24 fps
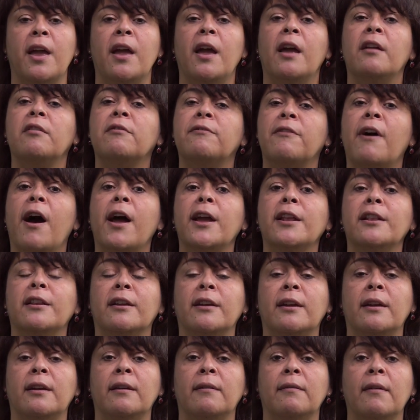And
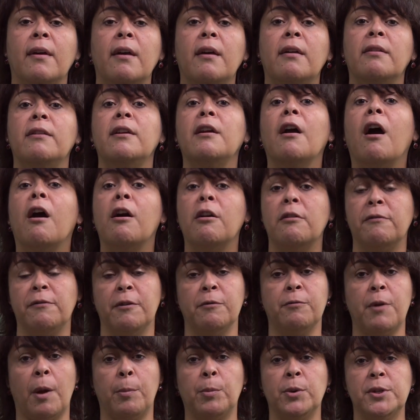finally, the artful
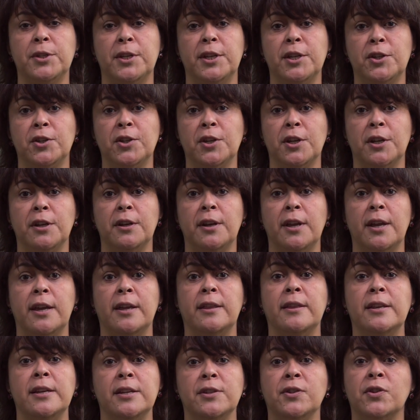repetition
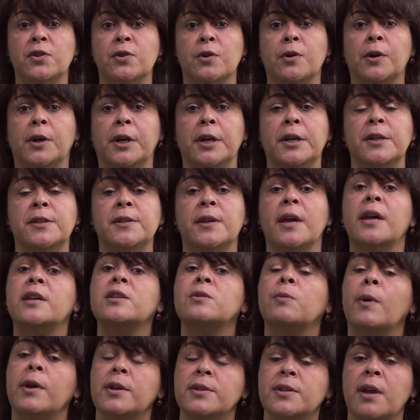in these stories, as
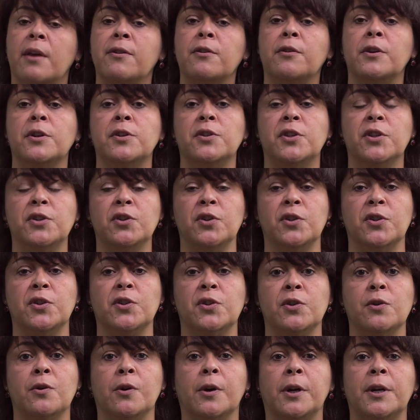well as other Indigenous
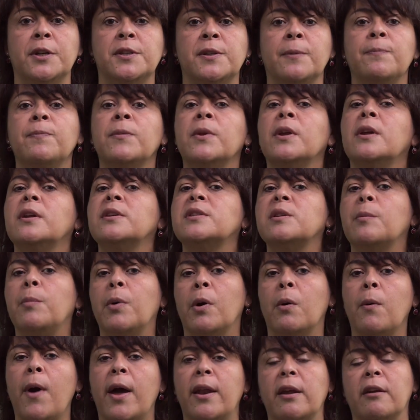stories, is a
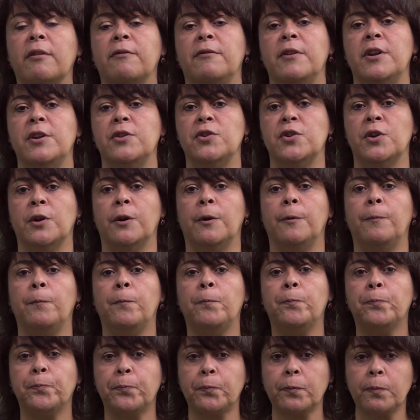poetic feature.
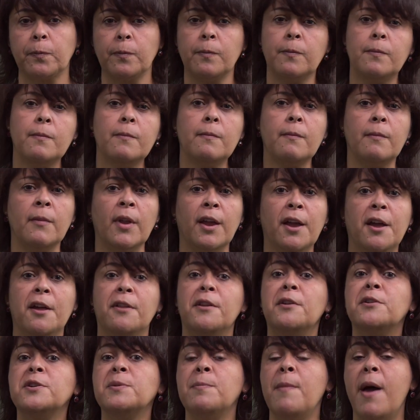
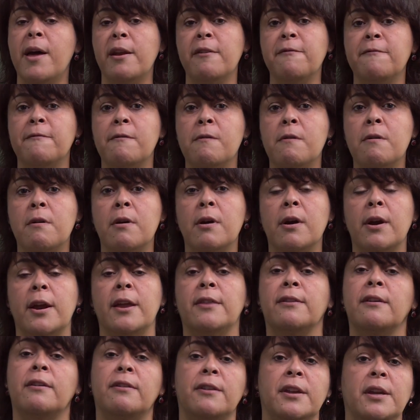There's metaphor
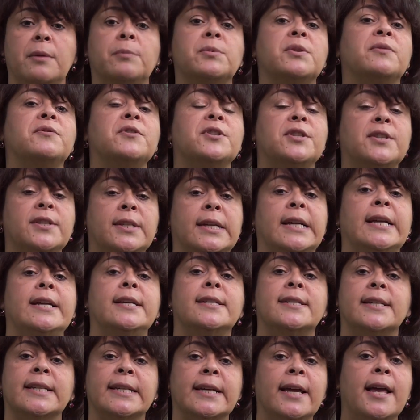in the themes of
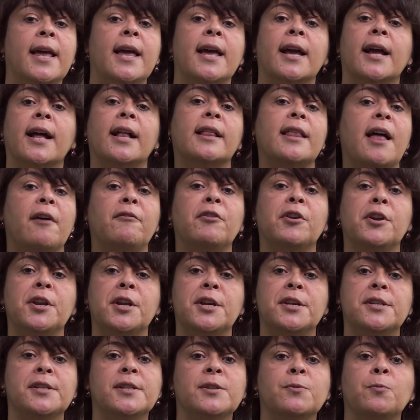deceit,
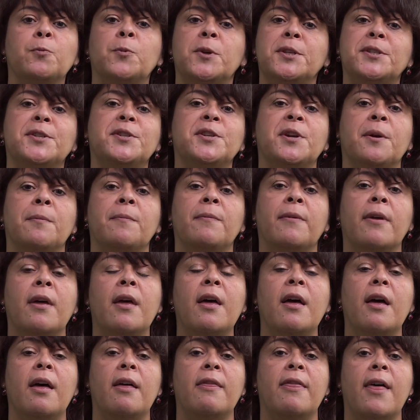cleverness, wisdom
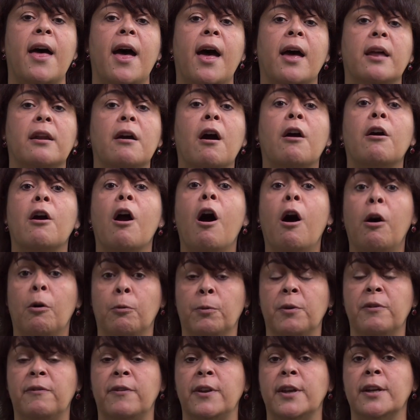that are all
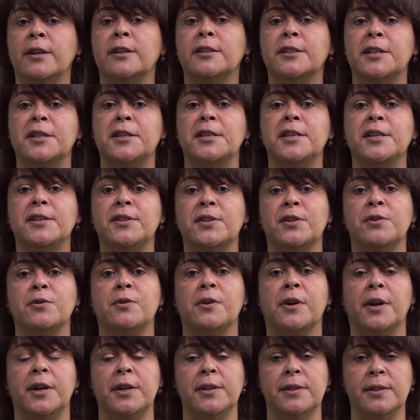revealed in these
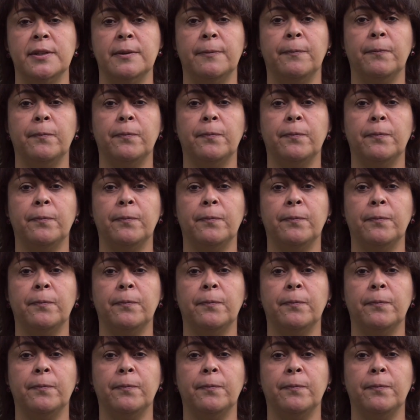stories.